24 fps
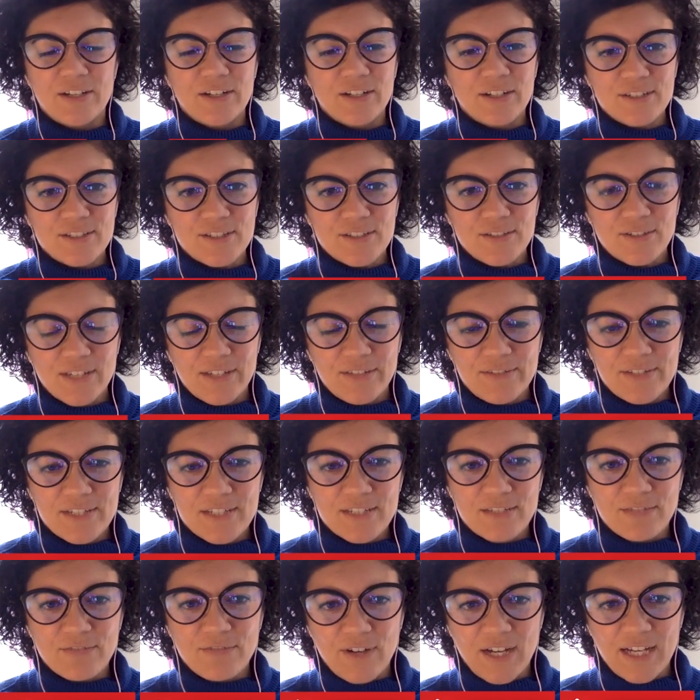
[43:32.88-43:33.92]
You can also give
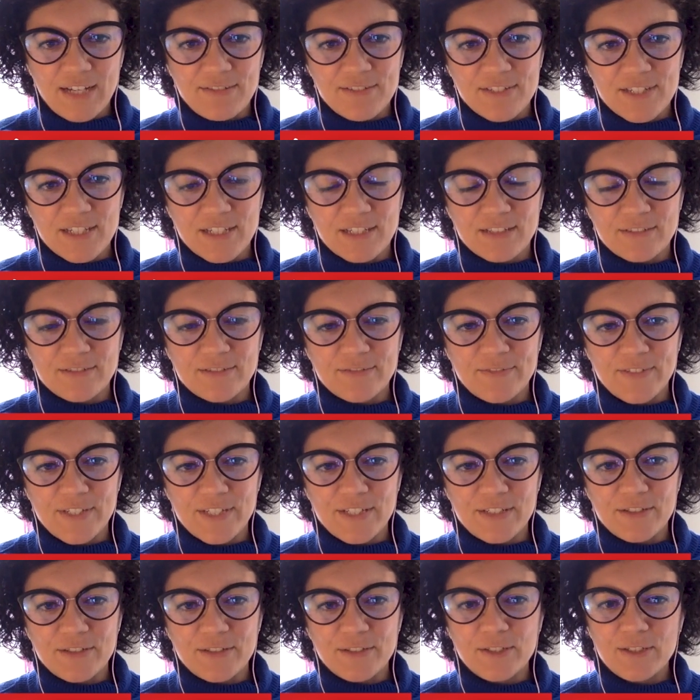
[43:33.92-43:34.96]
us a 5-star
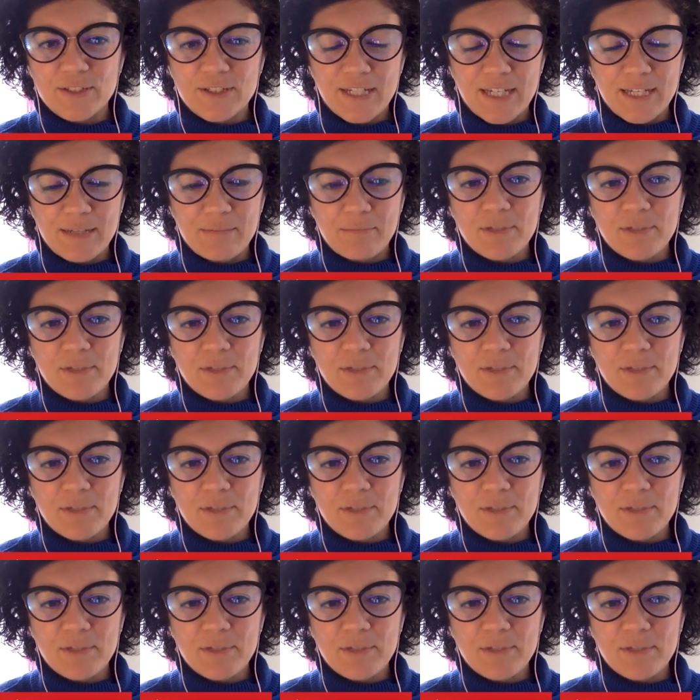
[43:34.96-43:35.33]
review.